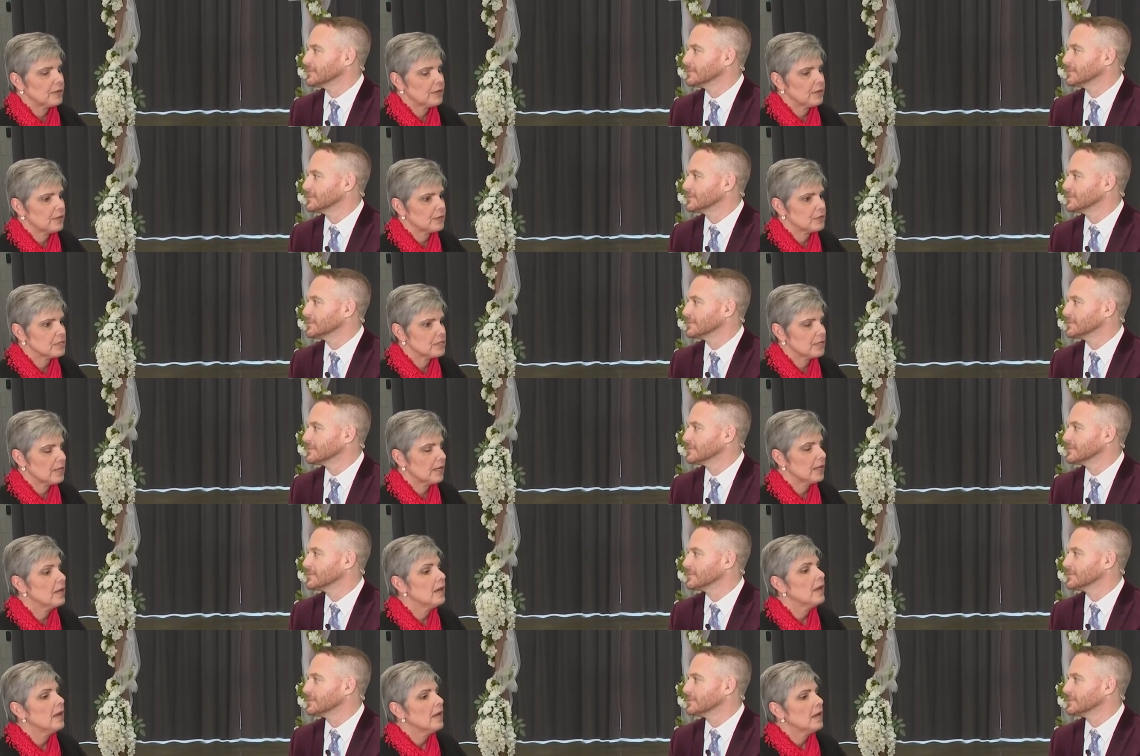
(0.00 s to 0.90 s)
Speaker 1: here today.
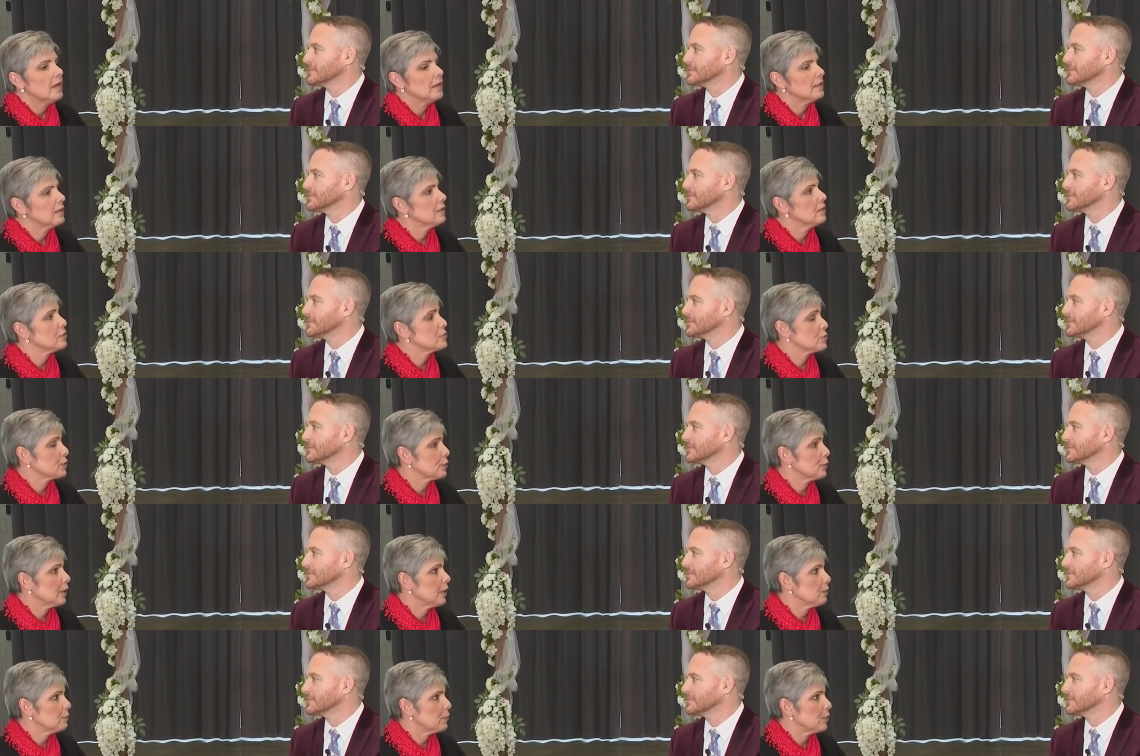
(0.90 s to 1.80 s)
And then there's a grand
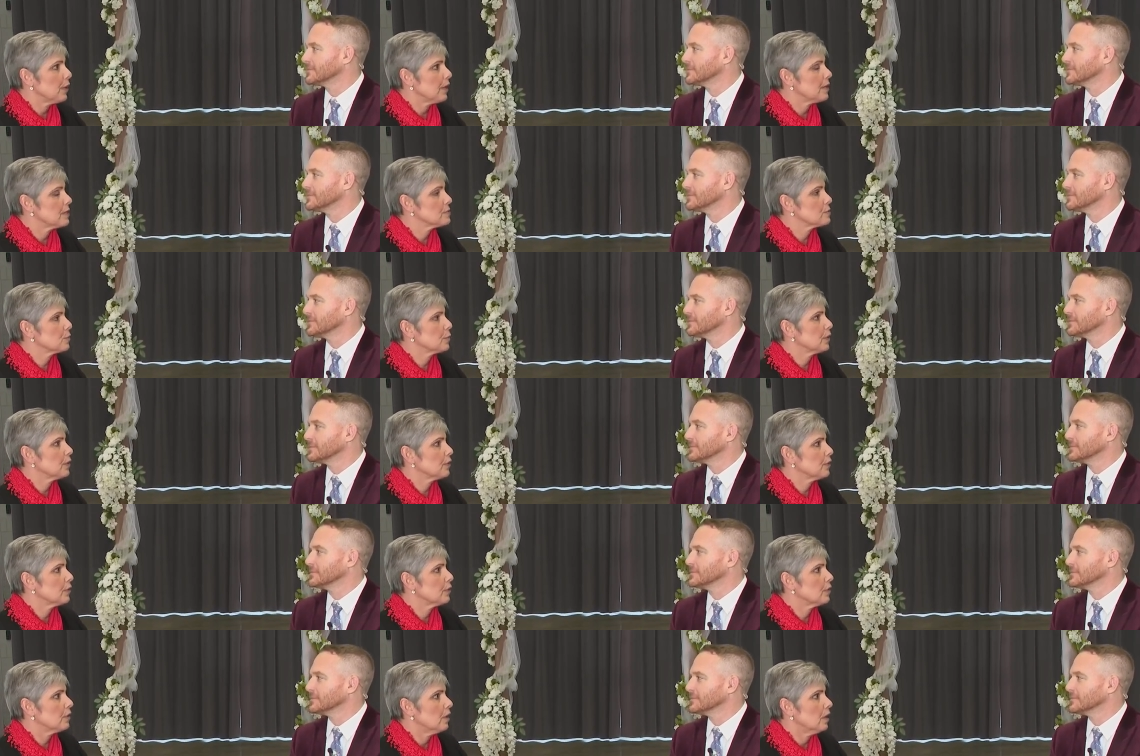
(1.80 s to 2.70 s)
prize winner
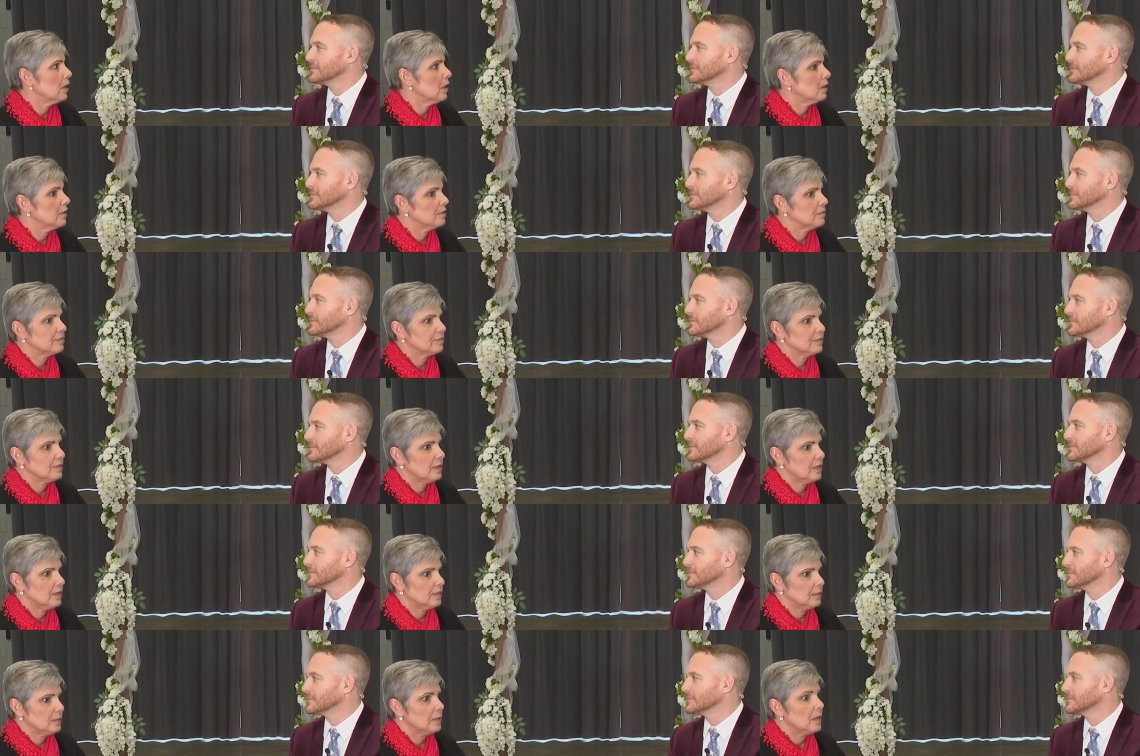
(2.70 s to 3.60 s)
of uh,
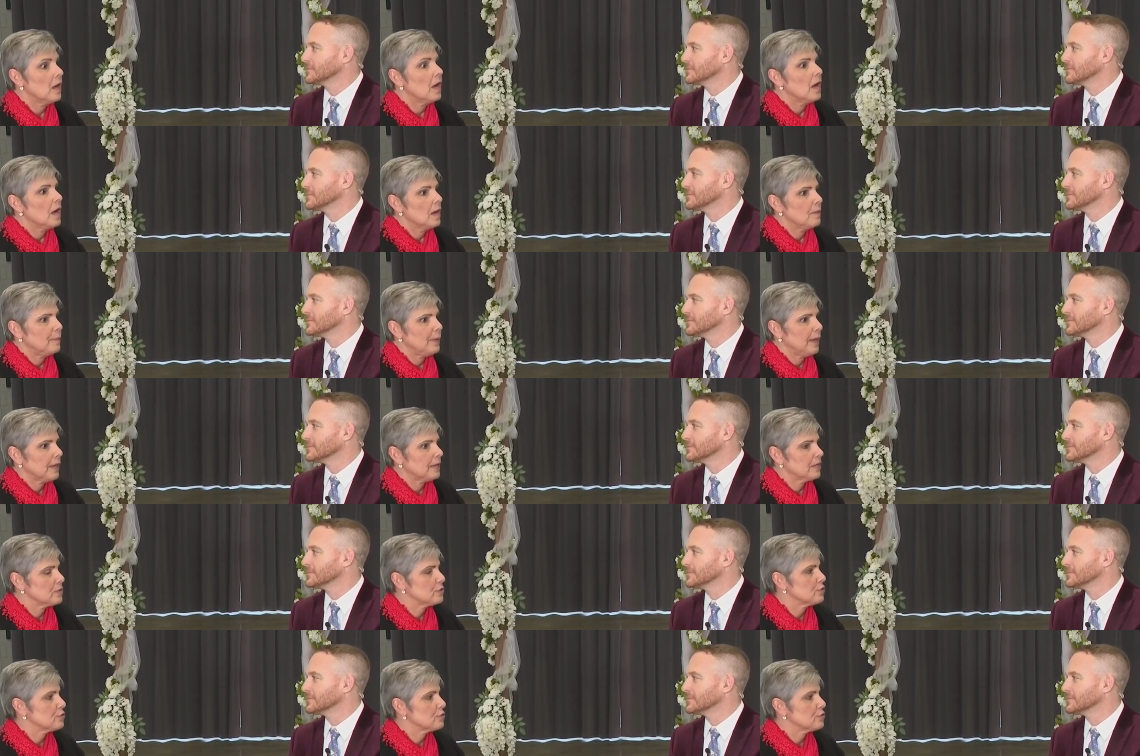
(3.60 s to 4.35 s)
a package